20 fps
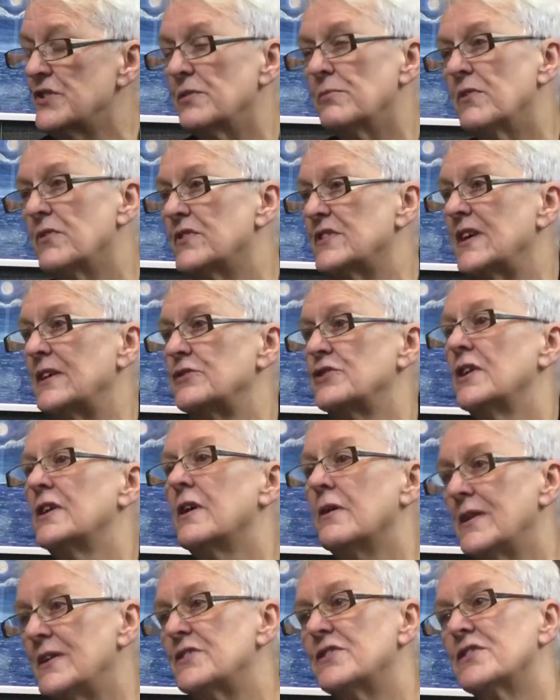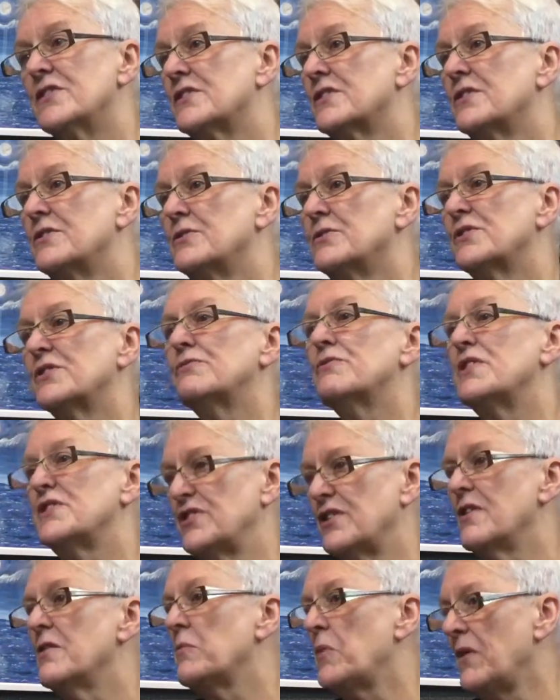Some of us actually go into the schools and
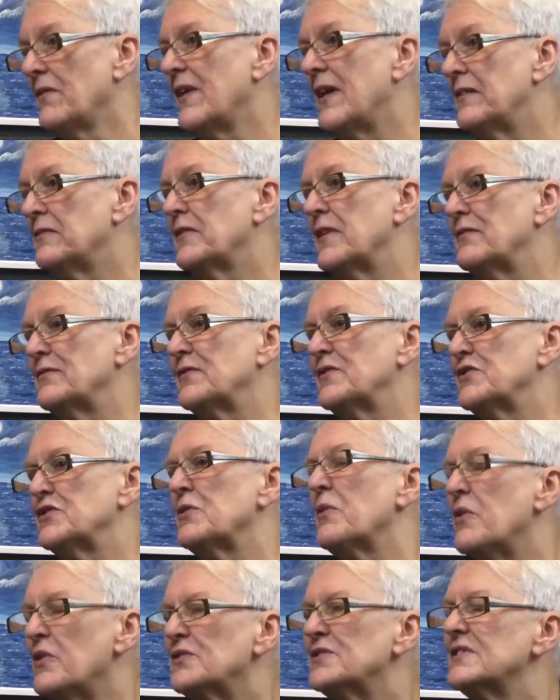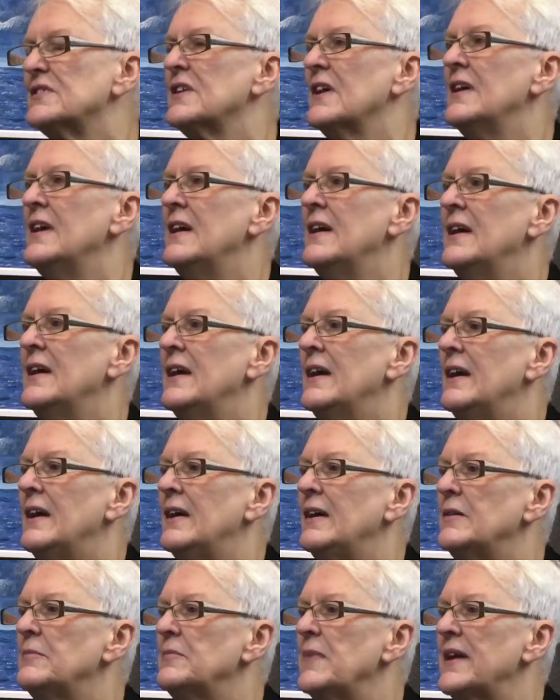return what they've given to us
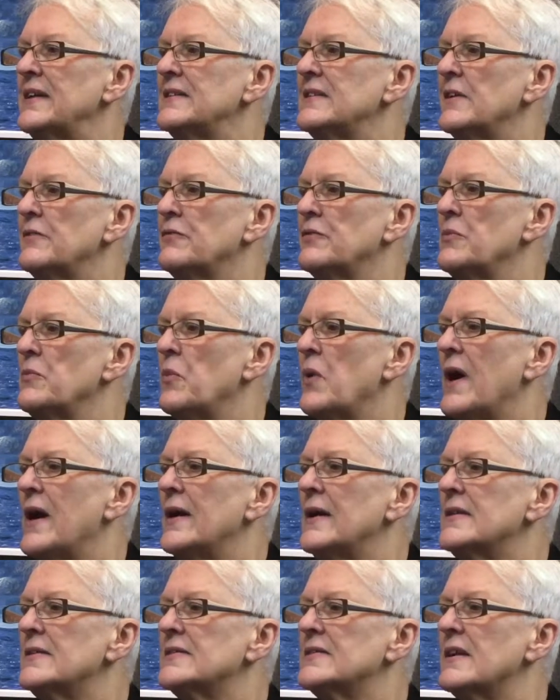in different ways.